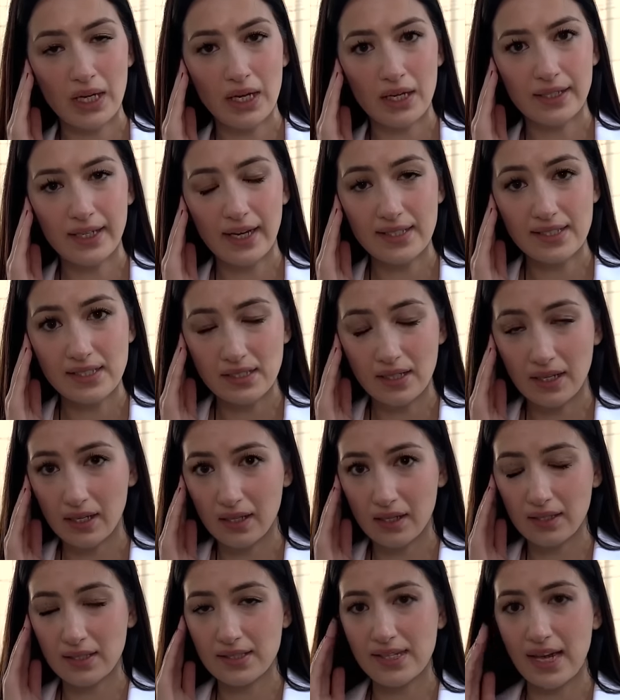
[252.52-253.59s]
Yes,
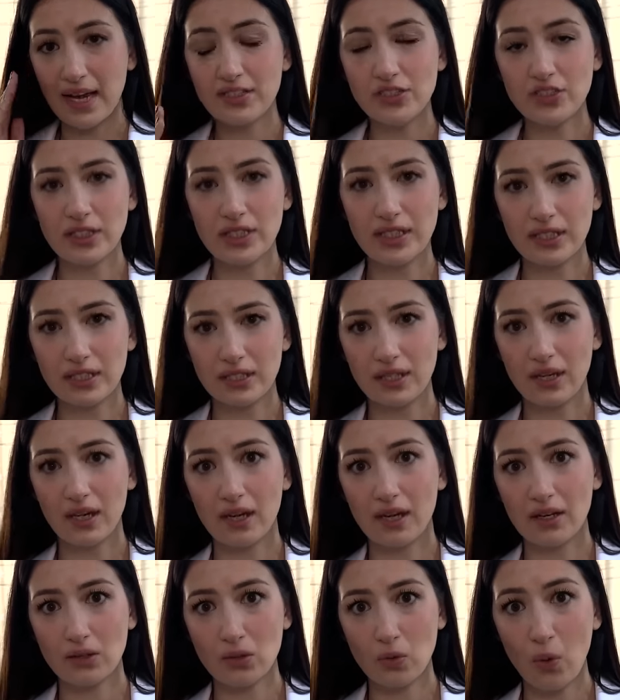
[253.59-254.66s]
uh, it's actually
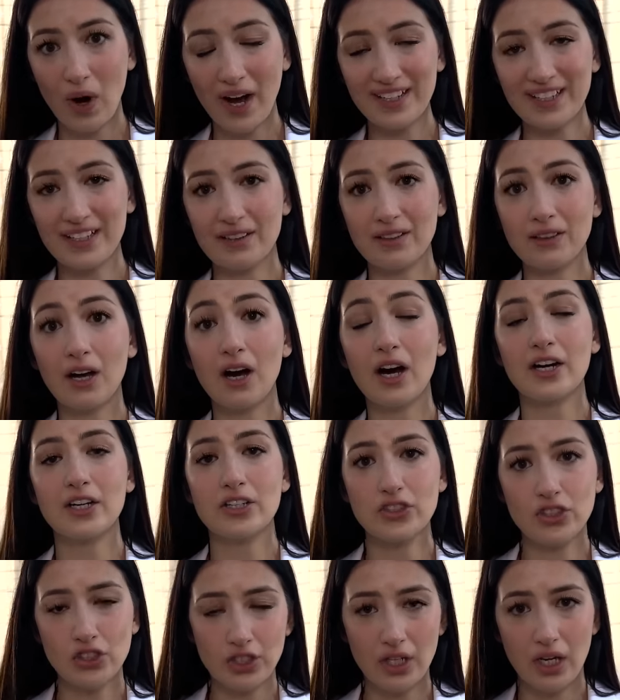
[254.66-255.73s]
uh, quite a
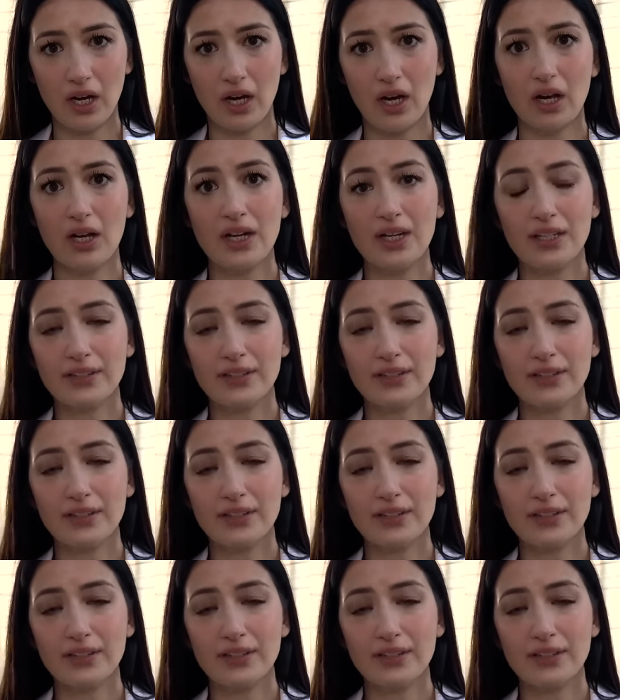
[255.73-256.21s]
large uh,